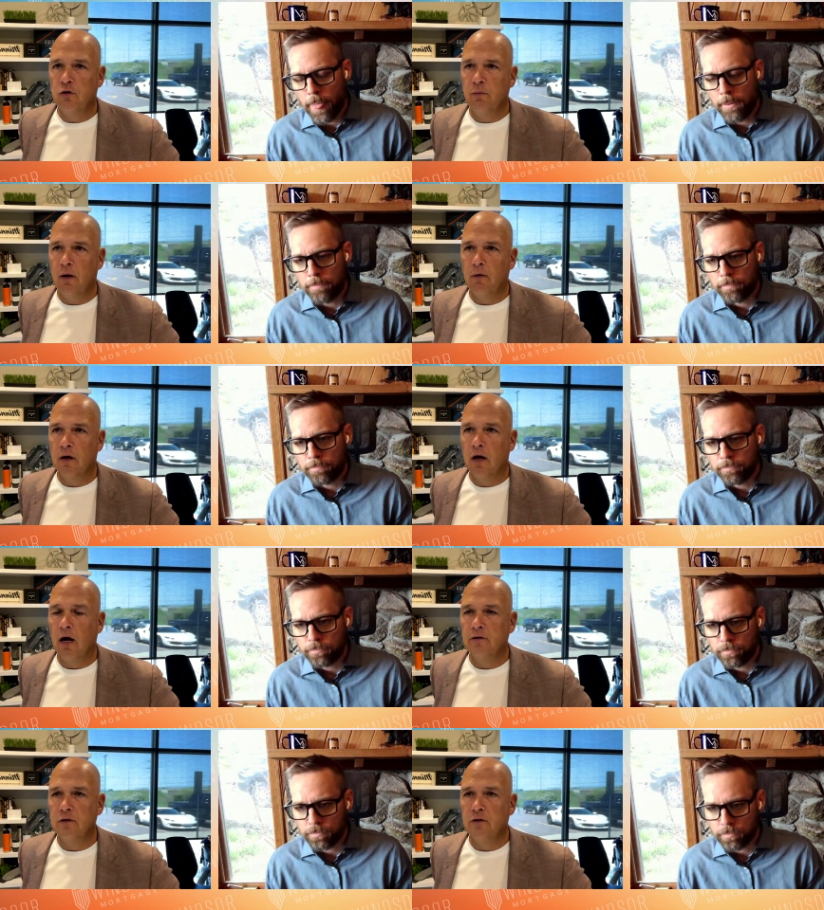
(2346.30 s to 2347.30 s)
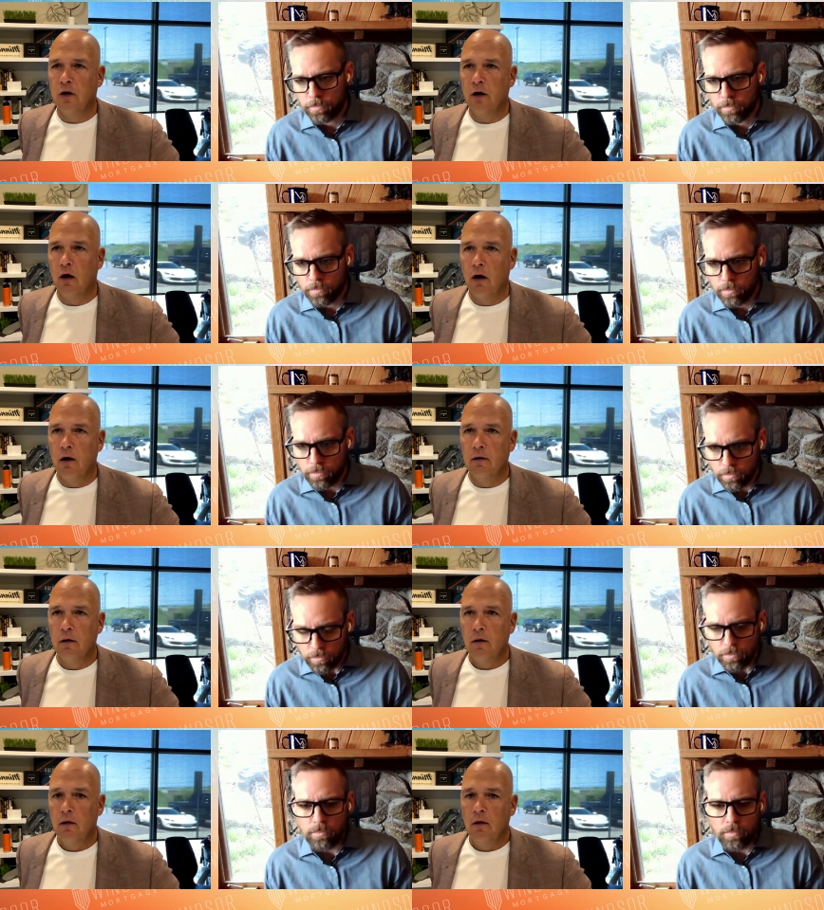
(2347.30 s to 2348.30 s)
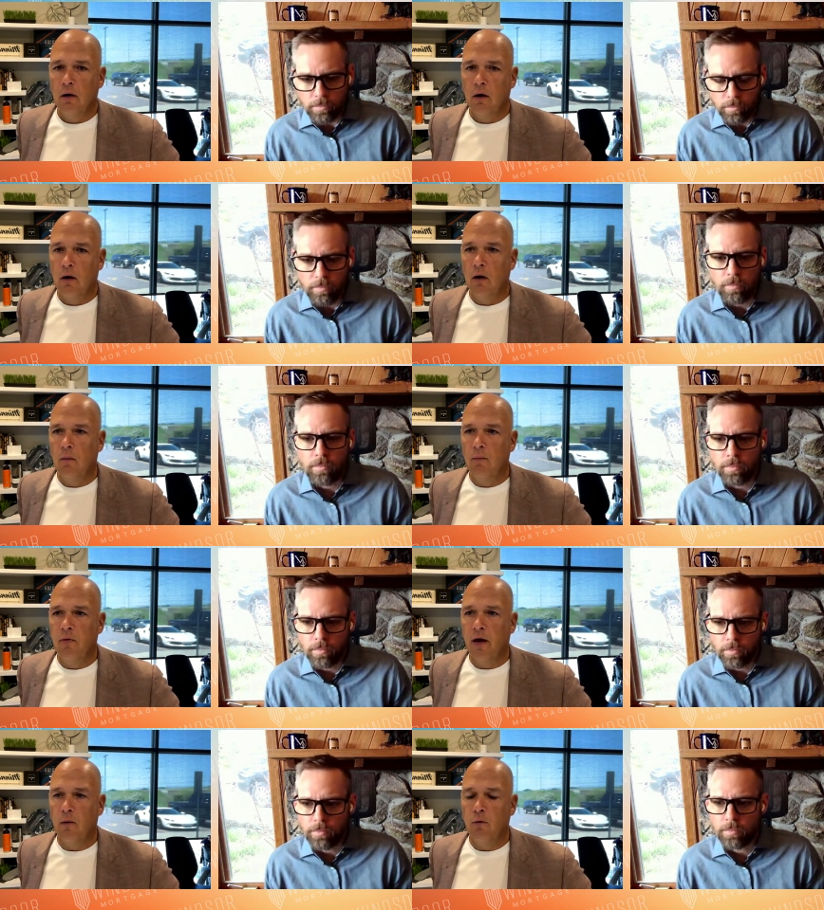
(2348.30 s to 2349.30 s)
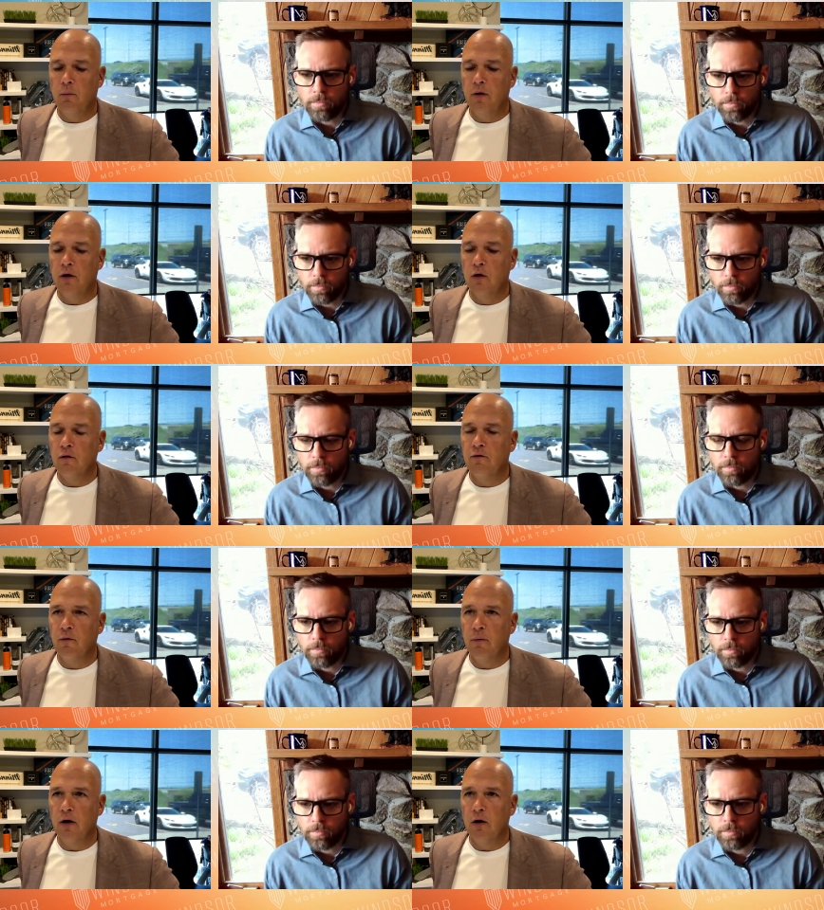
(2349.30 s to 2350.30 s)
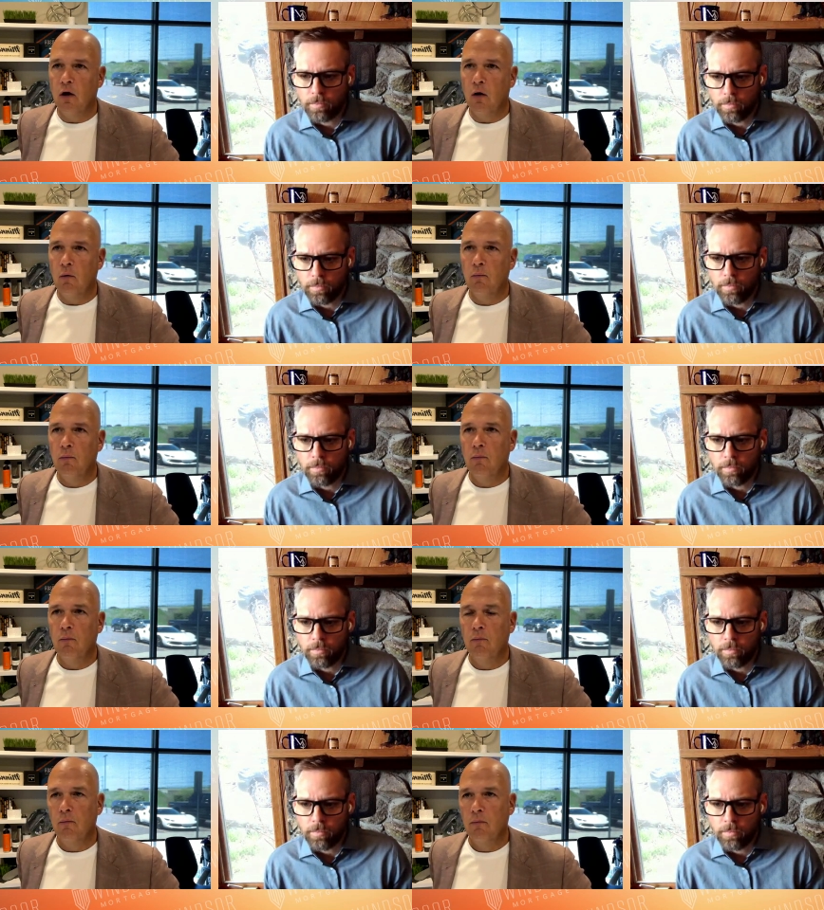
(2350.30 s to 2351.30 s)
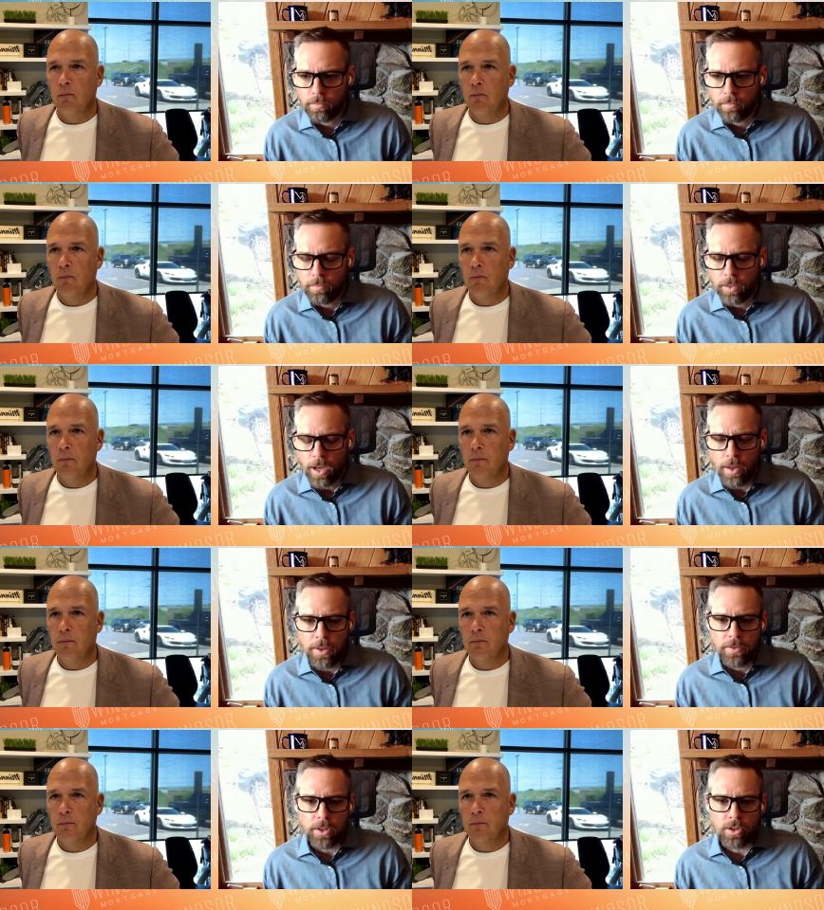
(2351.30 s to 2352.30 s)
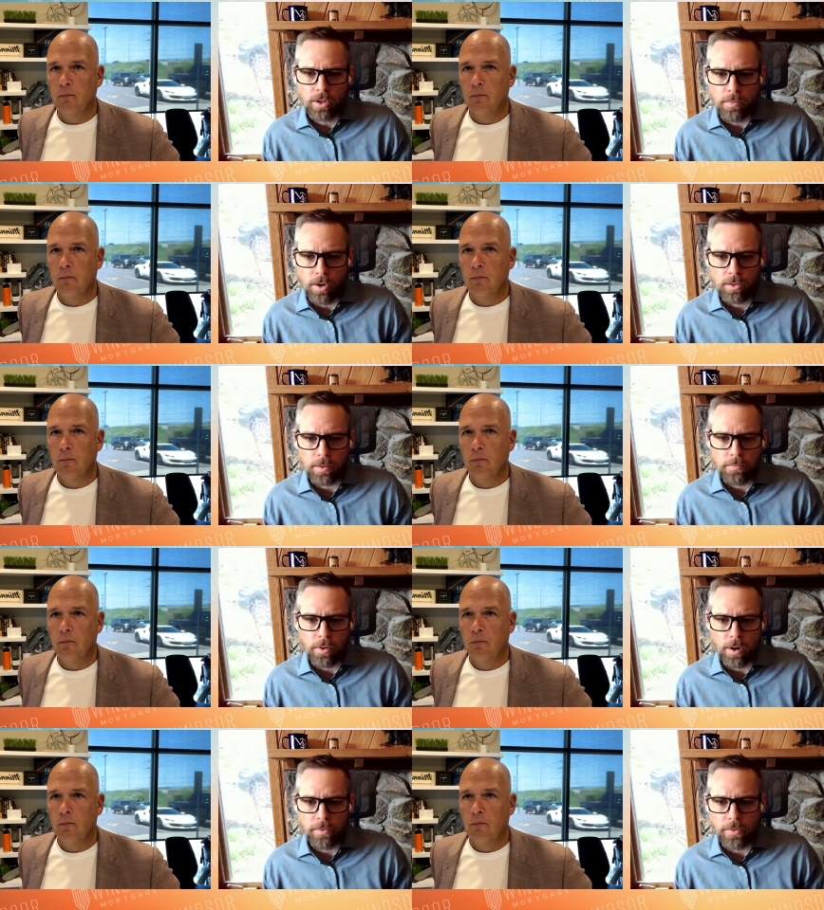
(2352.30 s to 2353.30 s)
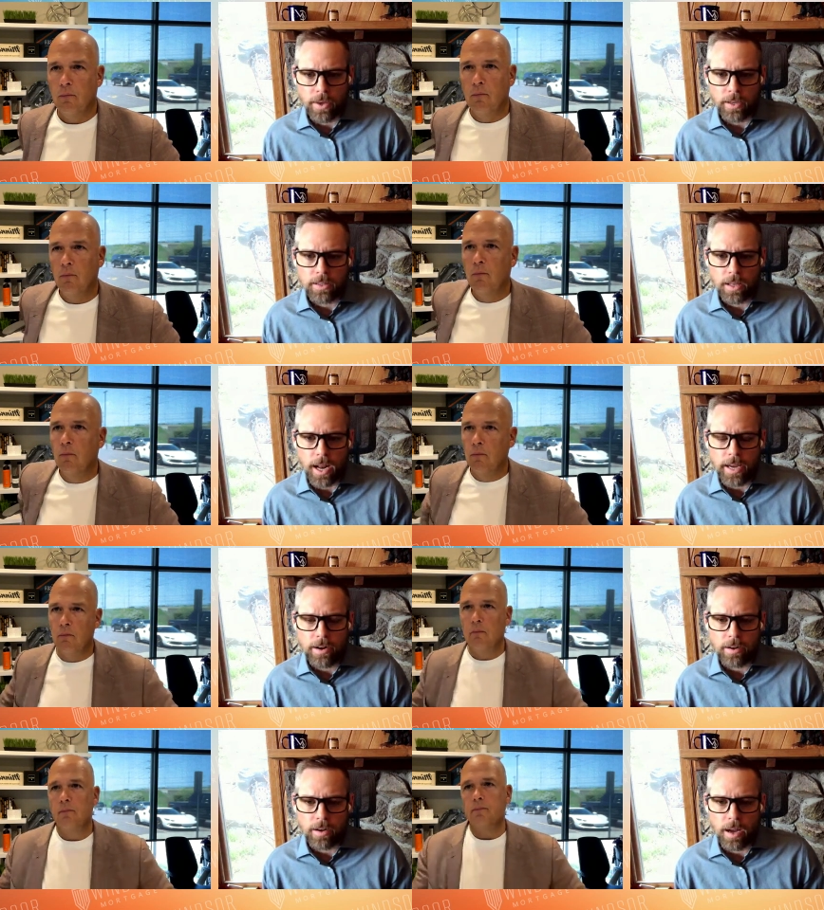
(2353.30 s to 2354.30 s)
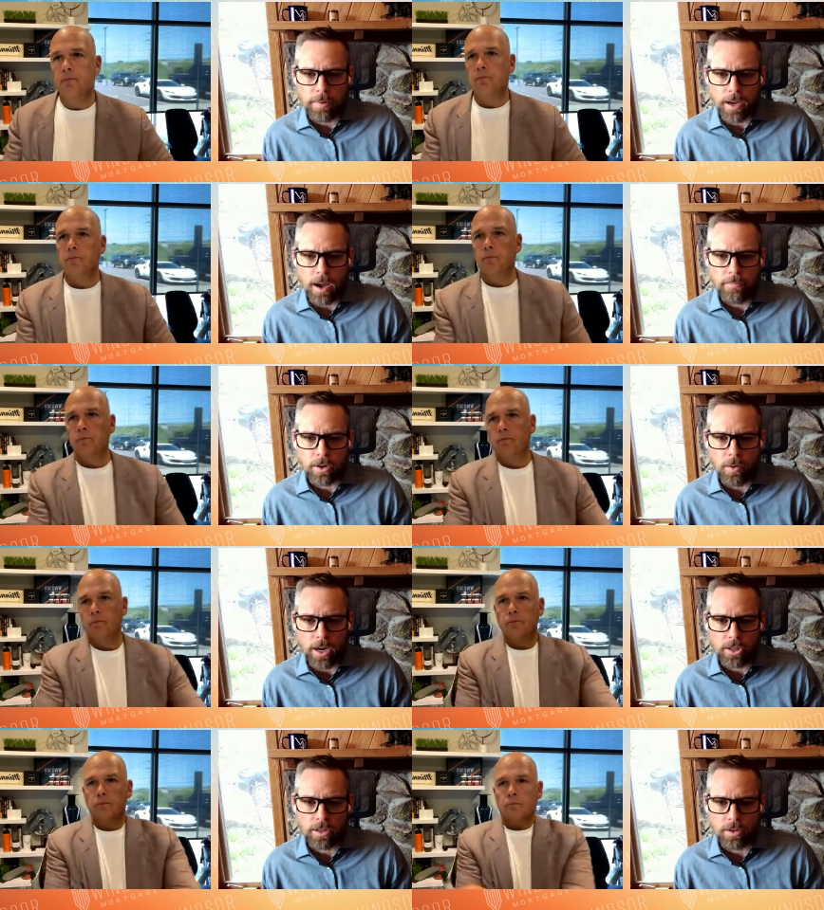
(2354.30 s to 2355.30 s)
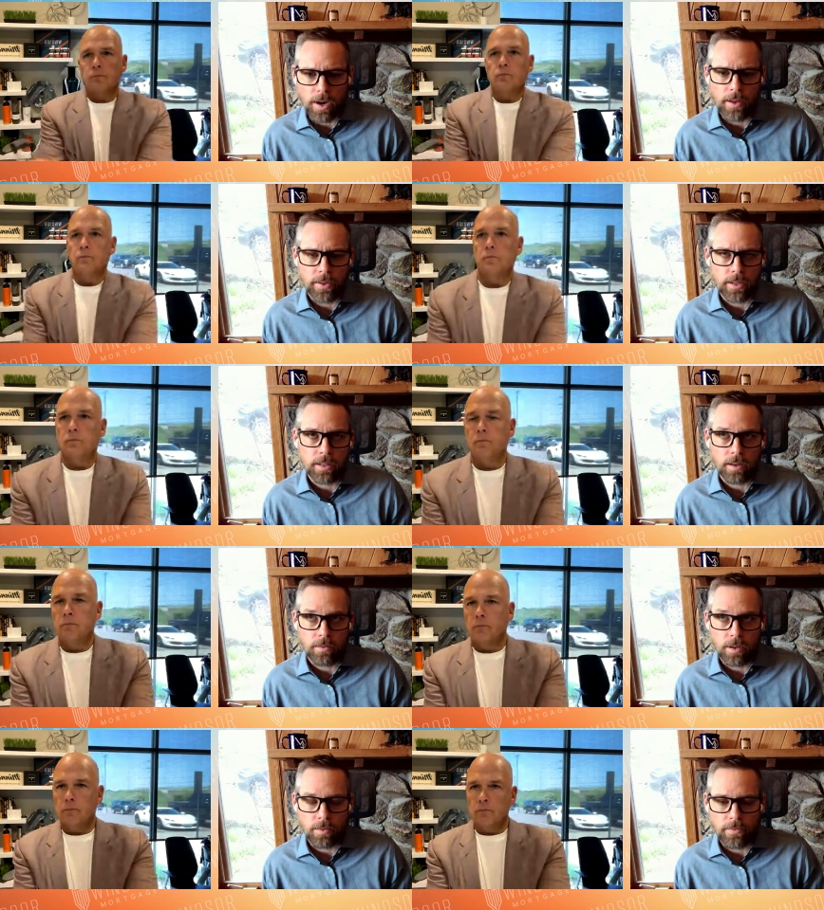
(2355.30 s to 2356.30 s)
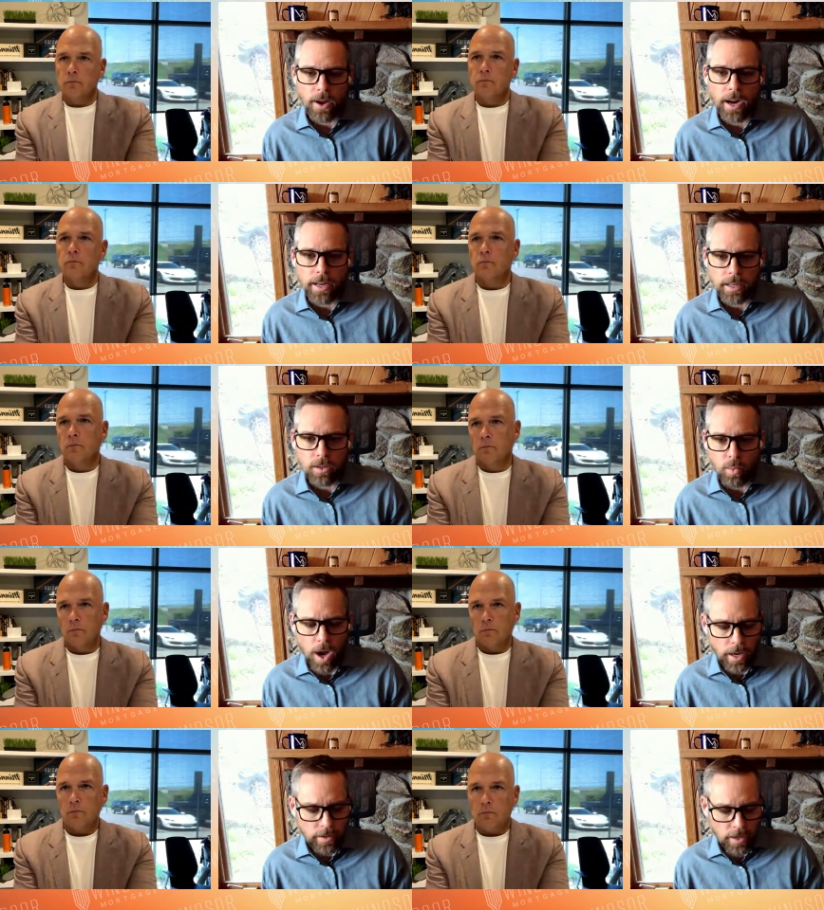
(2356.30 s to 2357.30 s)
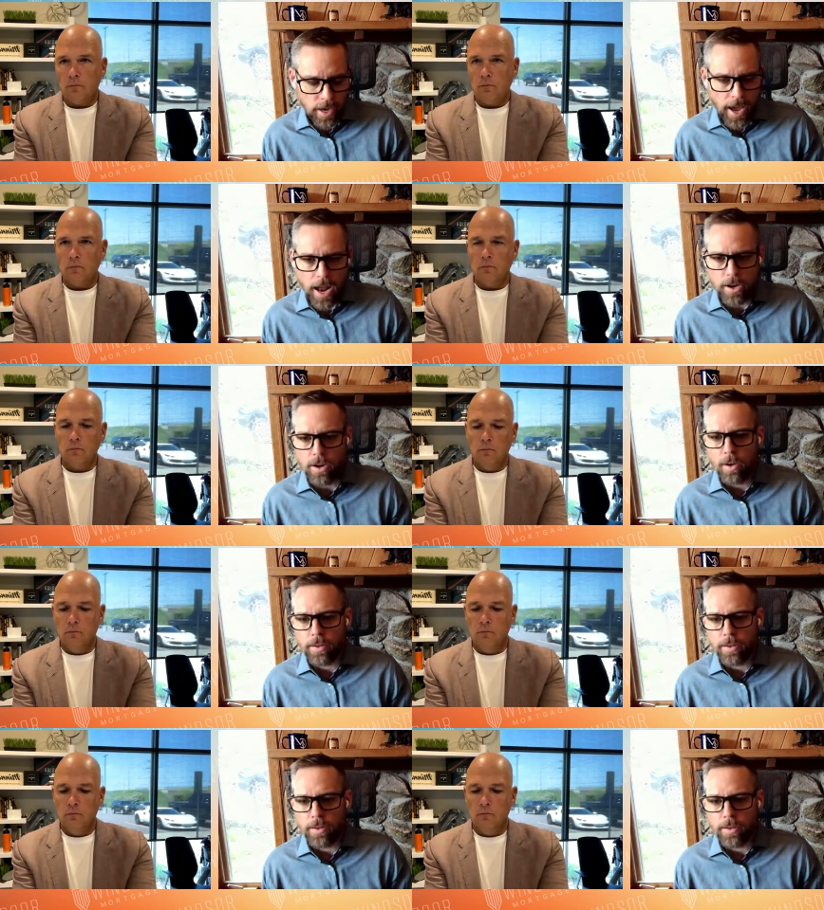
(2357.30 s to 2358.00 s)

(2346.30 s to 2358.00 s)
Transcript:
Speaker 1: should be able to concentrate on um, that would be good for me to know?
Speaker 2: I think the two most important things that I hear coming up for questions around this that, that we're finding is one, how do you